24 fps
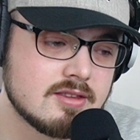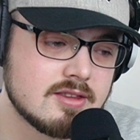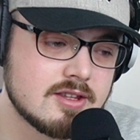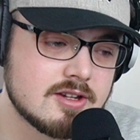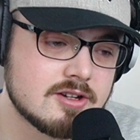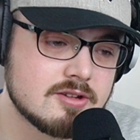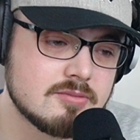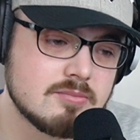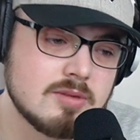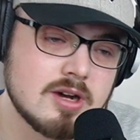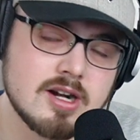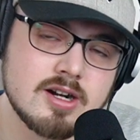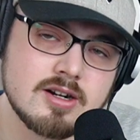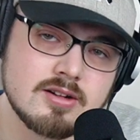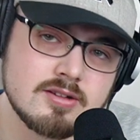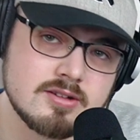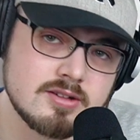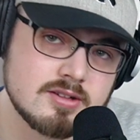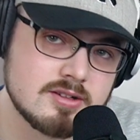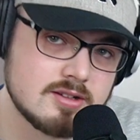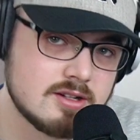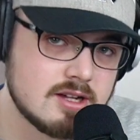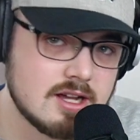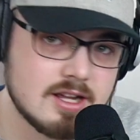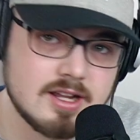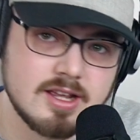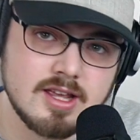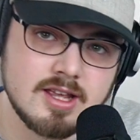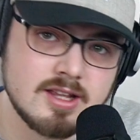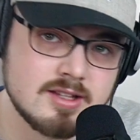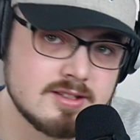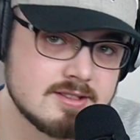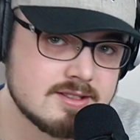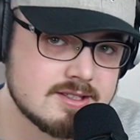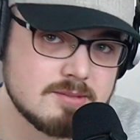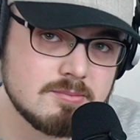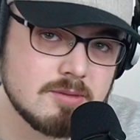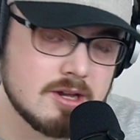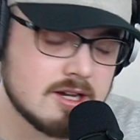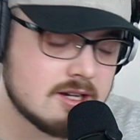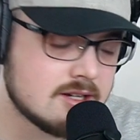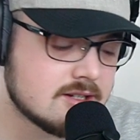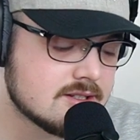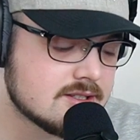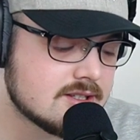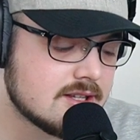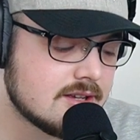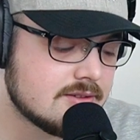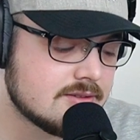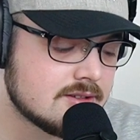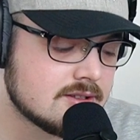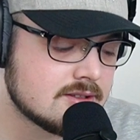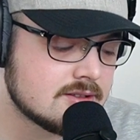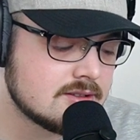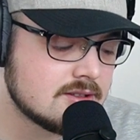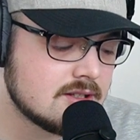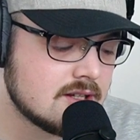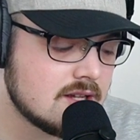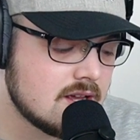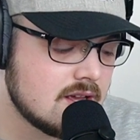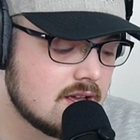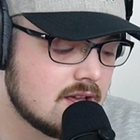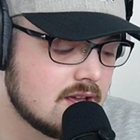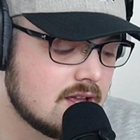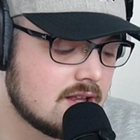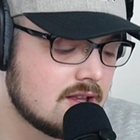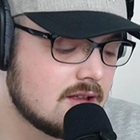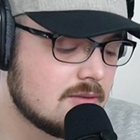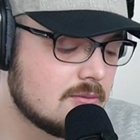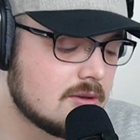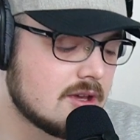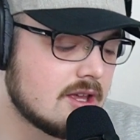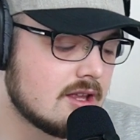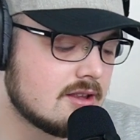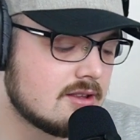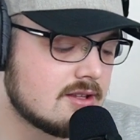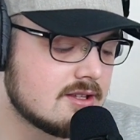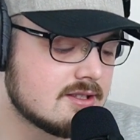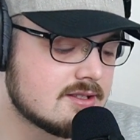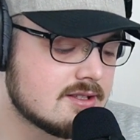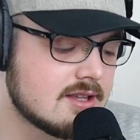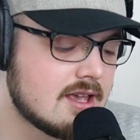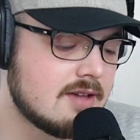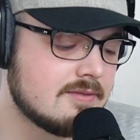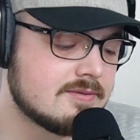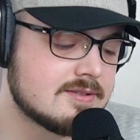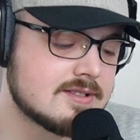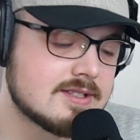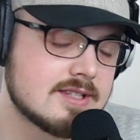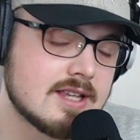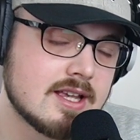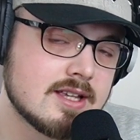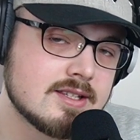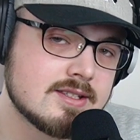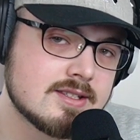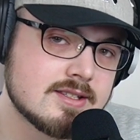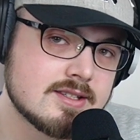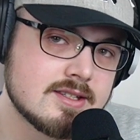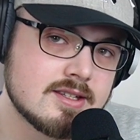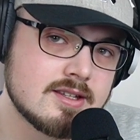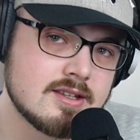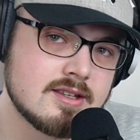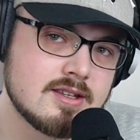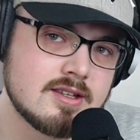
3rd bar again C minor 7, and then we get this F sus